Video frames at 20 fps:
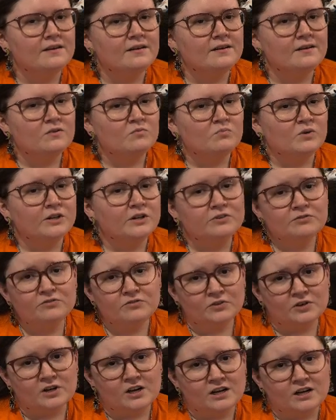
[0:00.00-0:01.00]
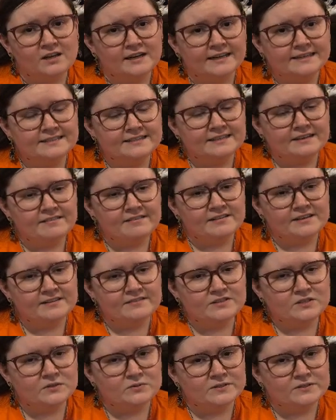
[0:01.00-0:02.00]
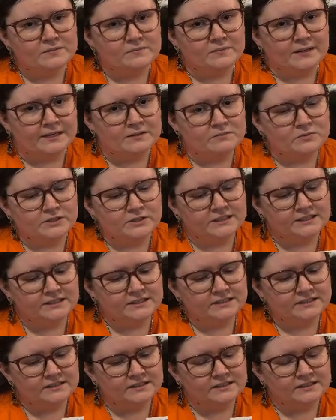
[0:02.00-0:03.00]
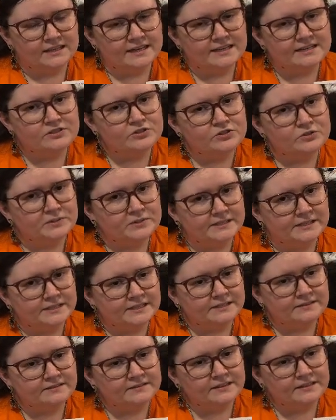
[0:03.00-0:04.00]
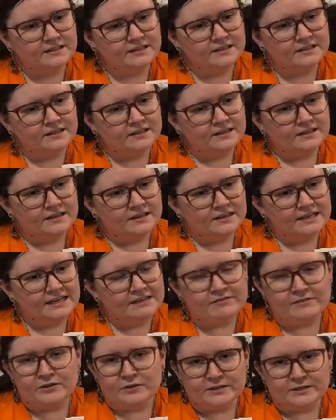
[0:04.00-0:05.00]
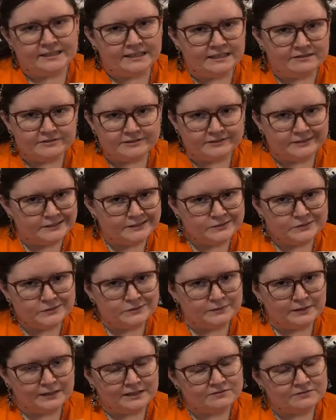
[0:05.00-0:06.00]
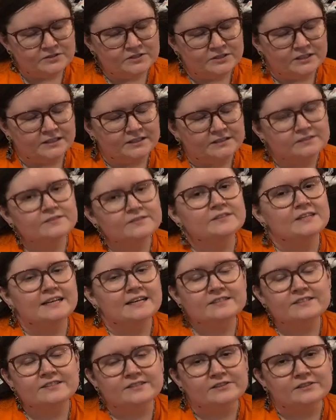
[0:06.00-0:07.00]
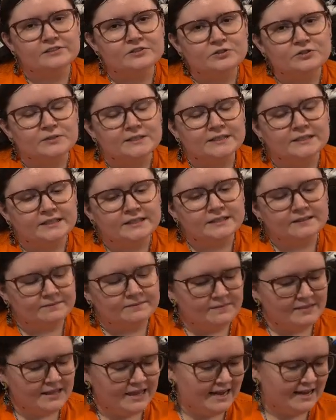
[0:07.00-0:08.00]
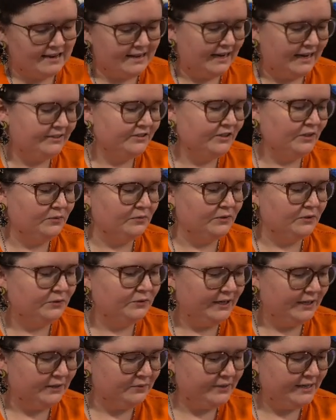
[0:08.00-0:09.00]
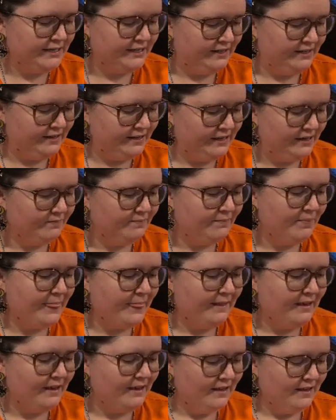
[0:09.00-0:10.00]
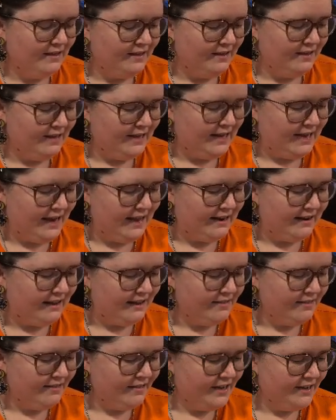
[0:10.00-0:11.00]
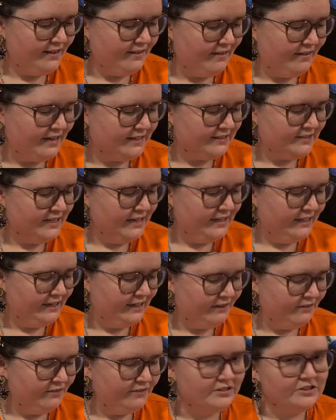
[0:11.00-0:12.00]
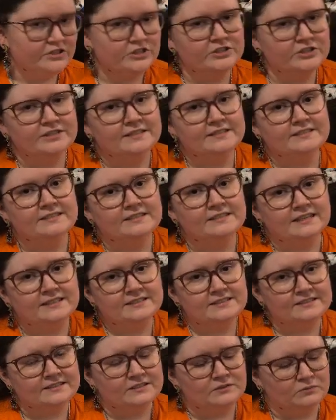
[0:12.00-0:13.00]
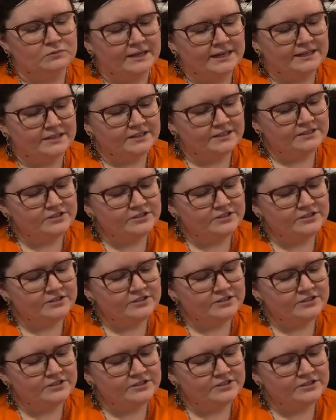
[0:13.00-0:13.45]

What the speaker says: But overall, I didn't think this was a bad book. I enjoyed it. Even though I gave it like 2.5 stars, I still enjoyed it, and I don't regret reading it. And I think that T. Kingfisher is an excellent writer.